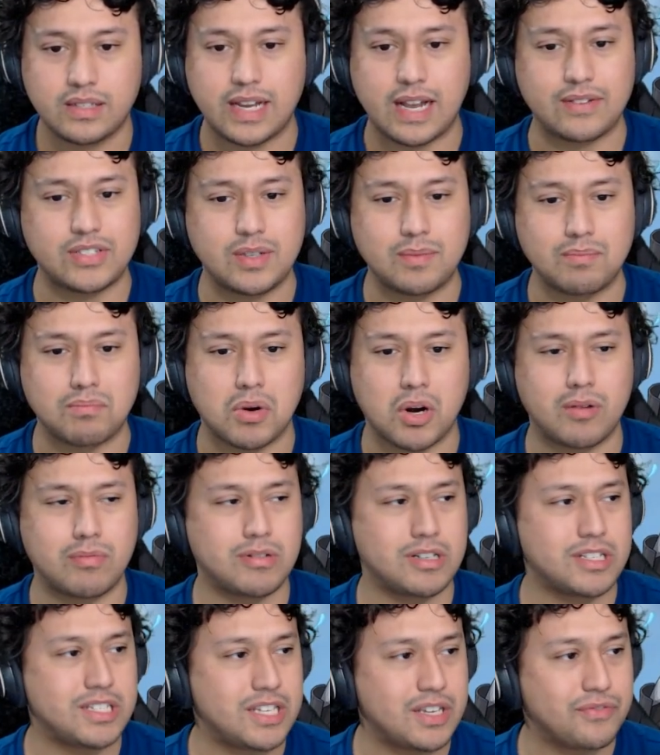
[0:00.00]
I've seen
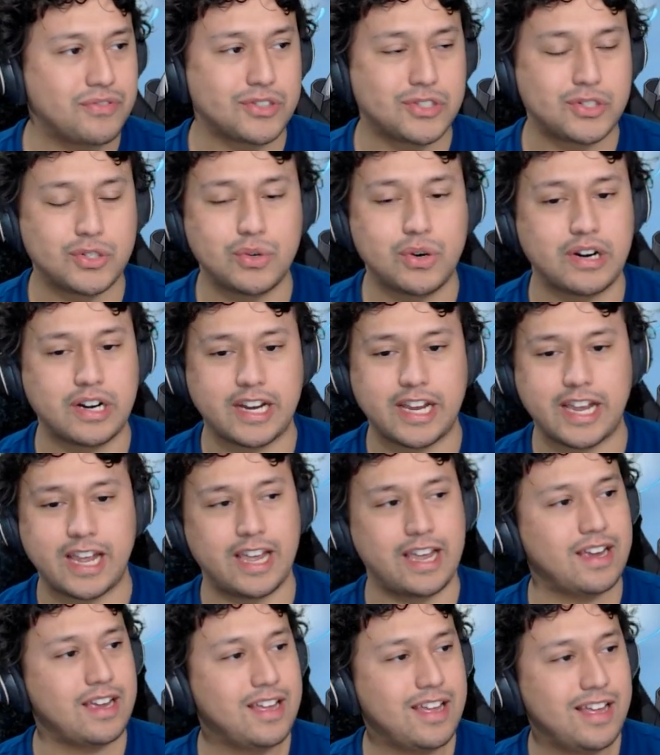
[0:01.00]
Barbara's hit for
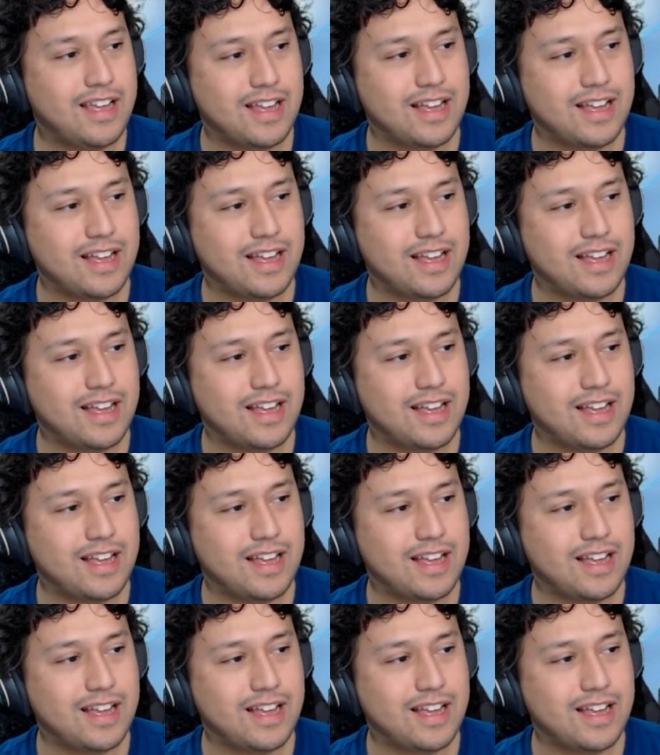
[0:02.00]
200k,